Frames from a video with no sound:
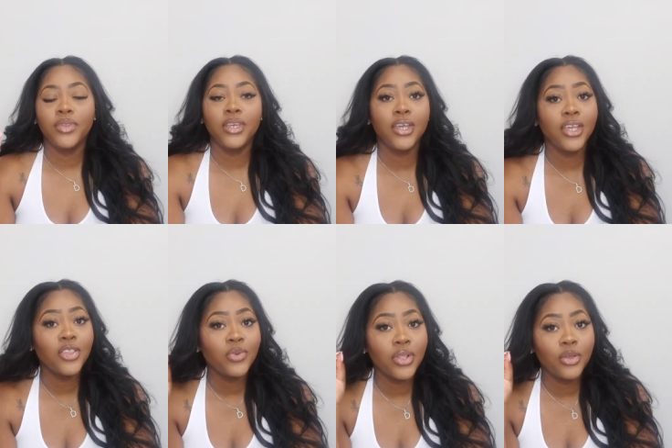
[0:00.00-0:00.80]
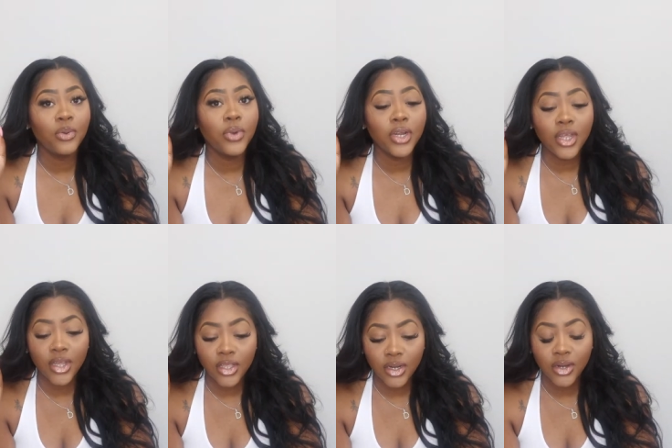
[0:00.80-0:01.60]
dug into a little more
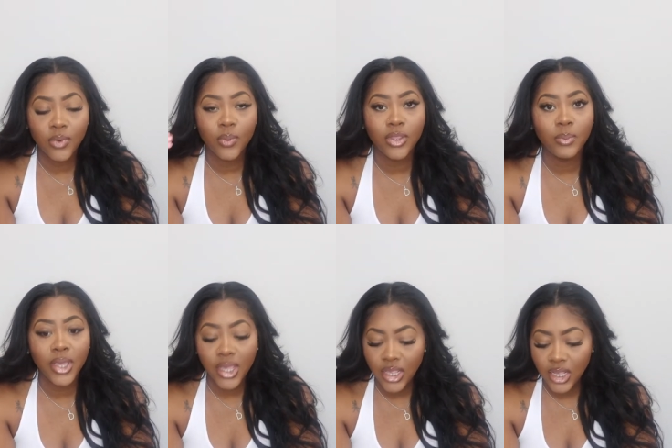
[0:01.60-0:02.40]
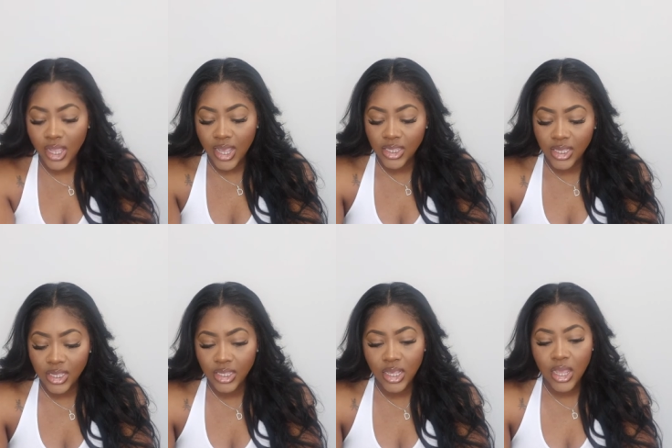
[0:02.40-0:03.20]
color with picking the glasses.